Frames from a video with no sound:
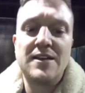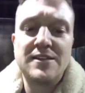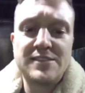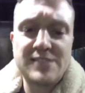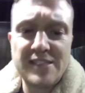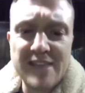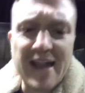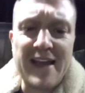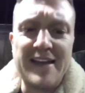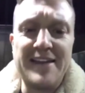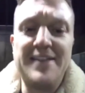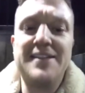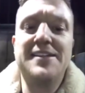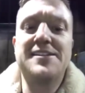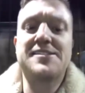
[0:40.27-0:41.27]
today
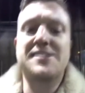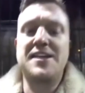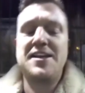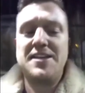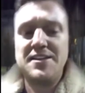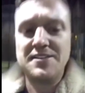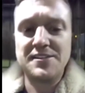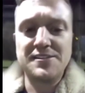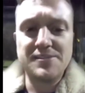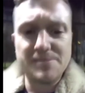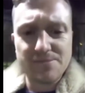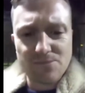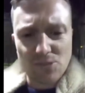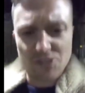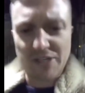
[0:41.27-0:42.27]
has seen
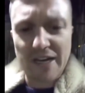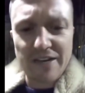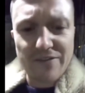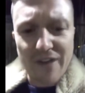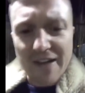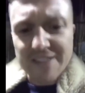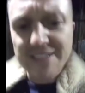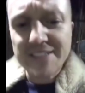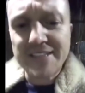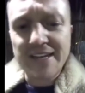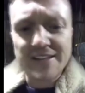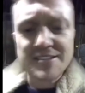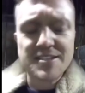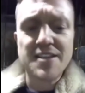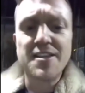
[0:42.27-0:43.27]
Jada Franson
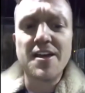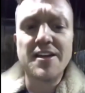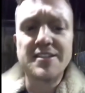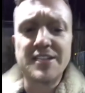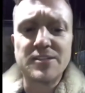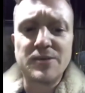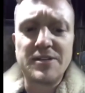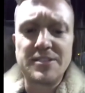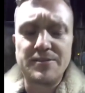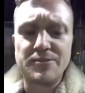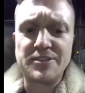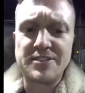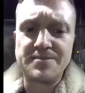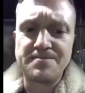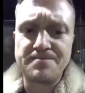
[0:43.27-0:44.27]
sentenced to 36 weeks in
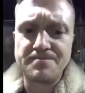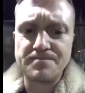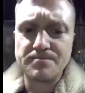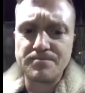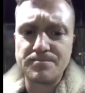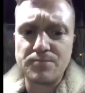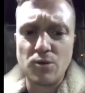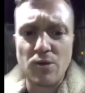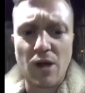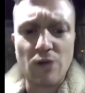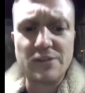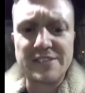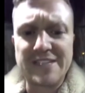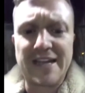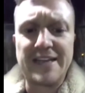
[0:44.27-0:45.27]
prison, Paul
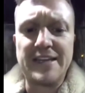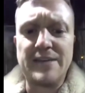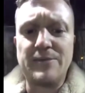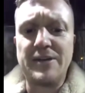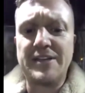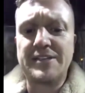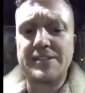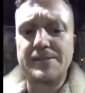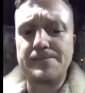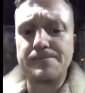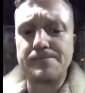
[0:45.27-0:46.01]
Golding to 18 weeks.